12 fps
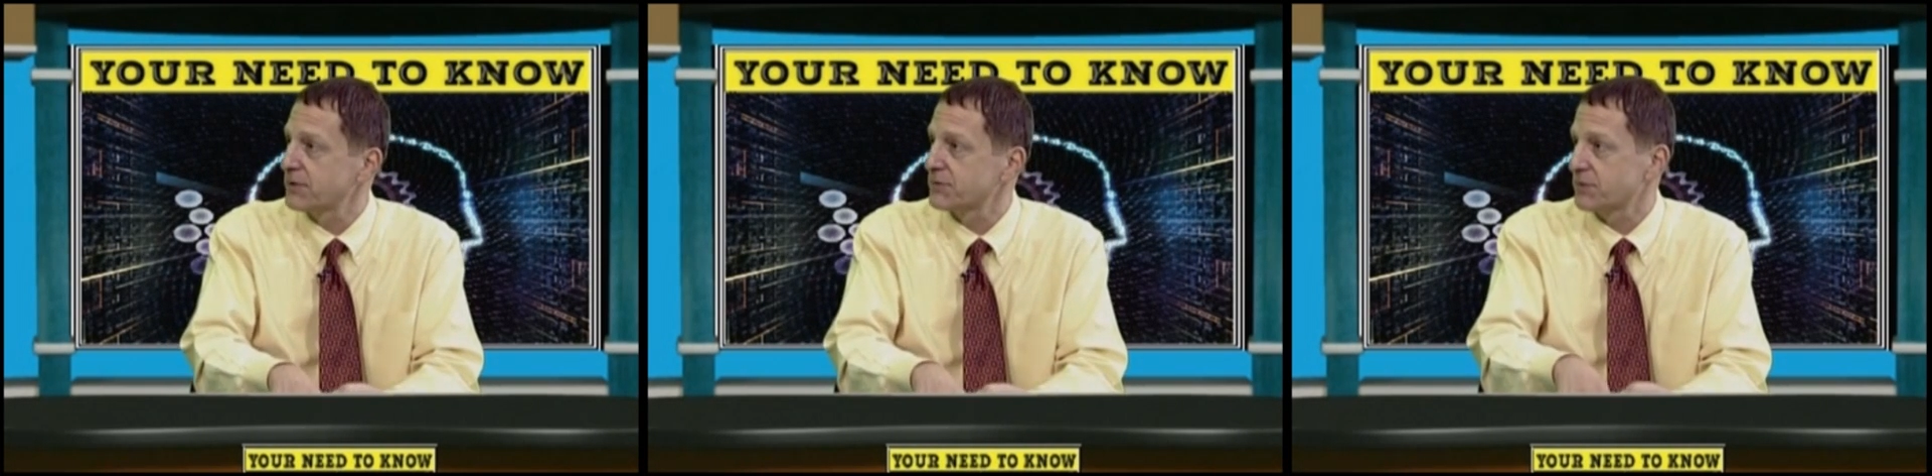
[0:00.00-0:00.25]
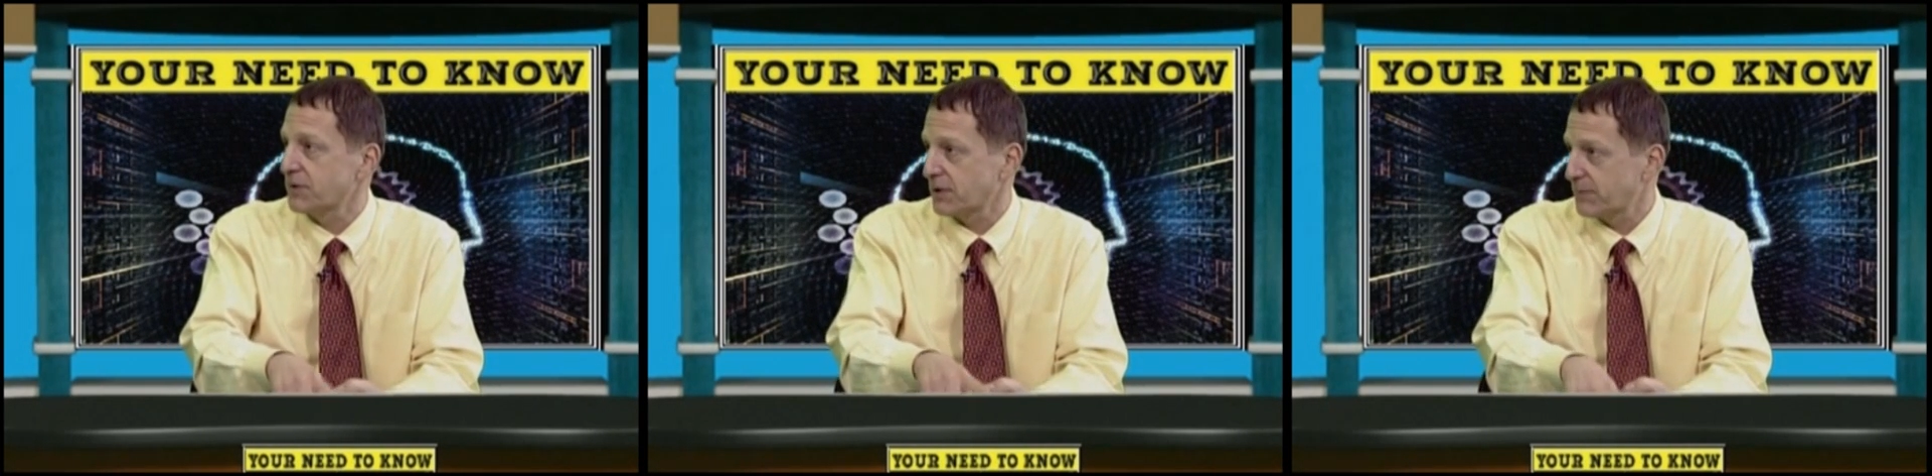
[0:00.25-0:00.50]

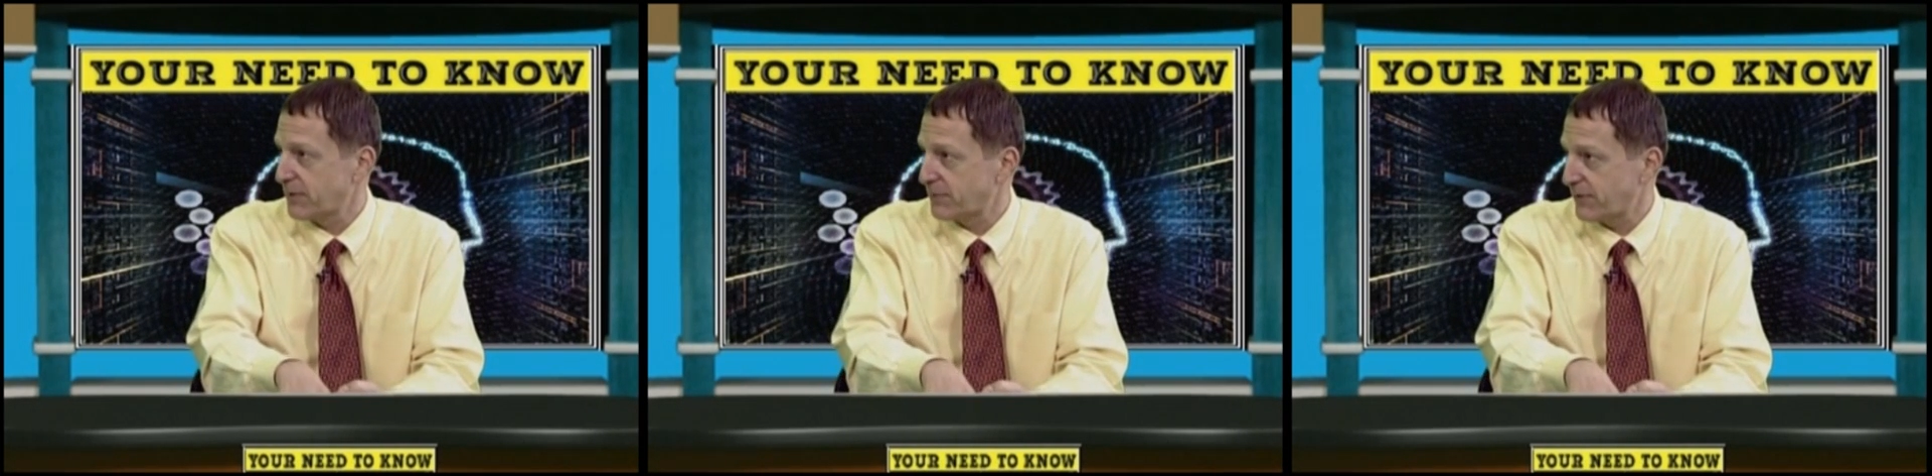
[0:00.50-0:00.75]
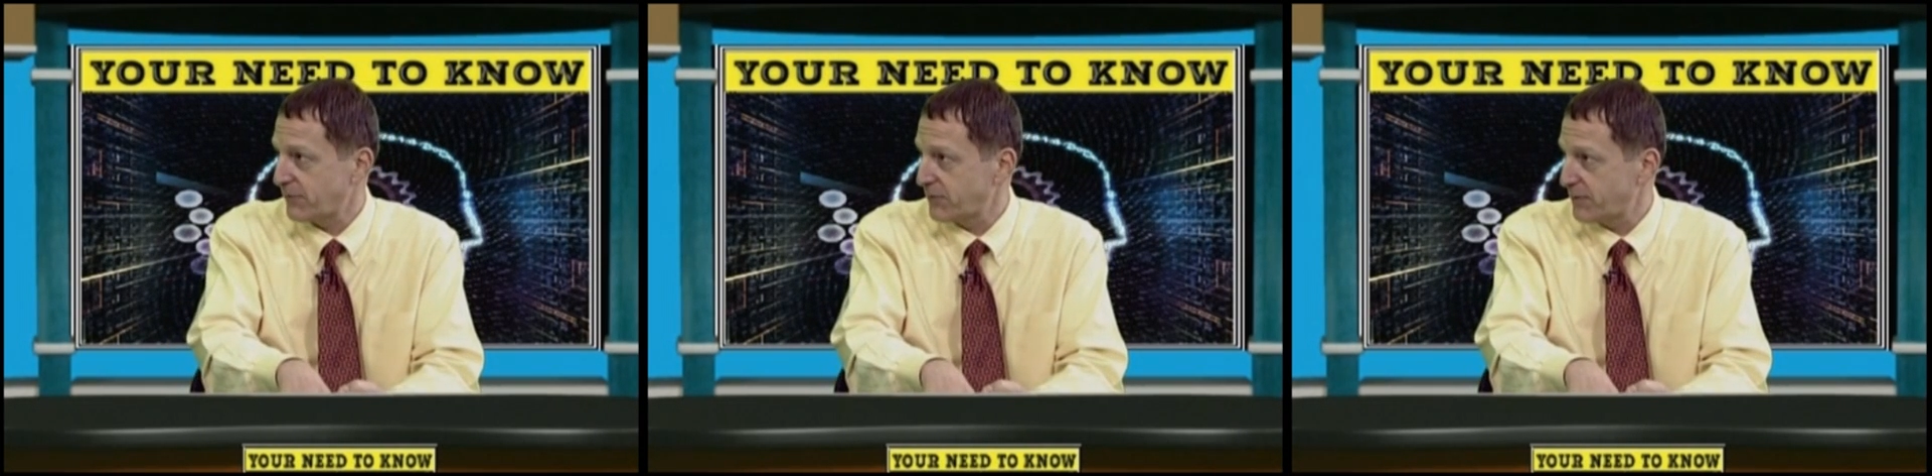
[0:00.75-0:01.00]
is we're talking about a
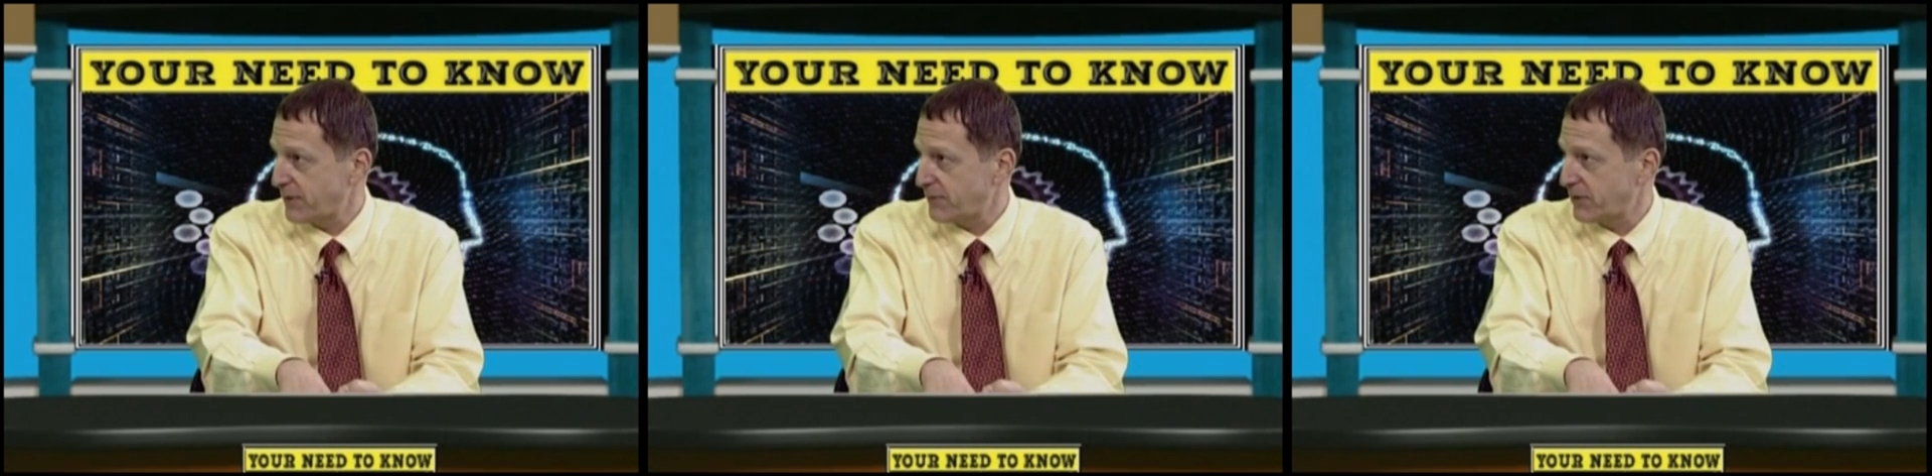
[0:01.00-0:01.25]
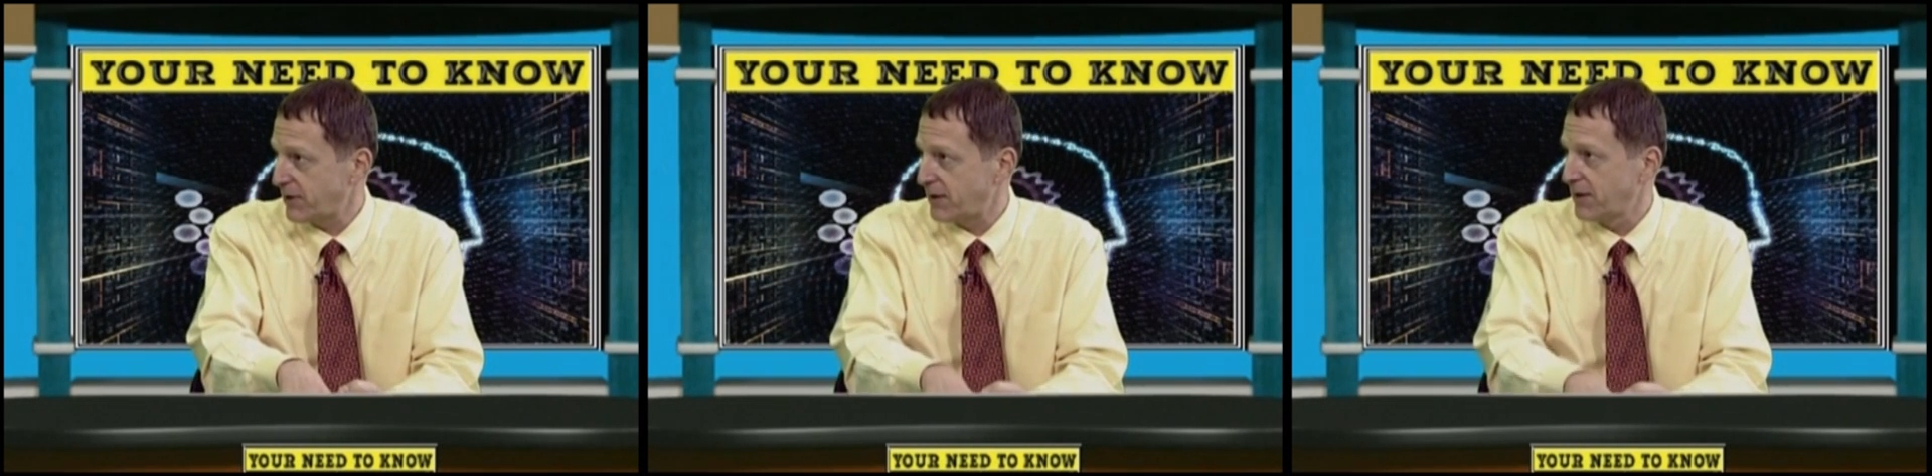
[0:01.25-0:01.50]
problem with
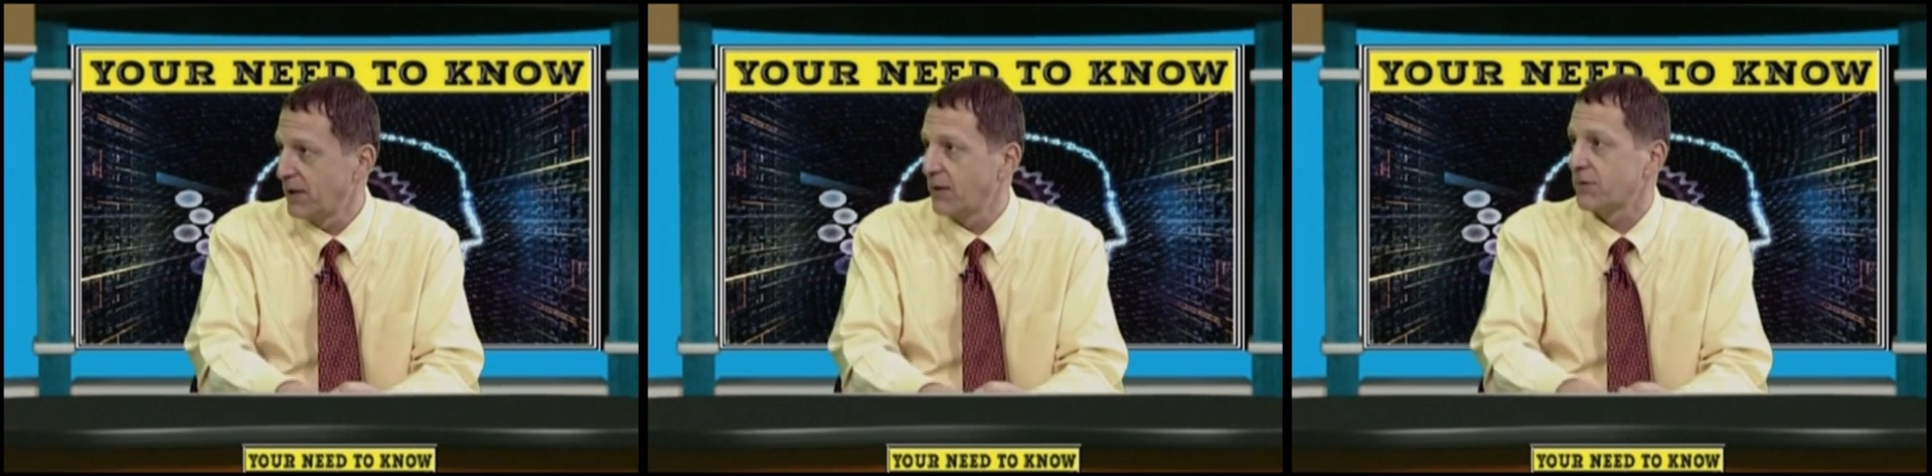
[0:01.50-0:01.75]
memory.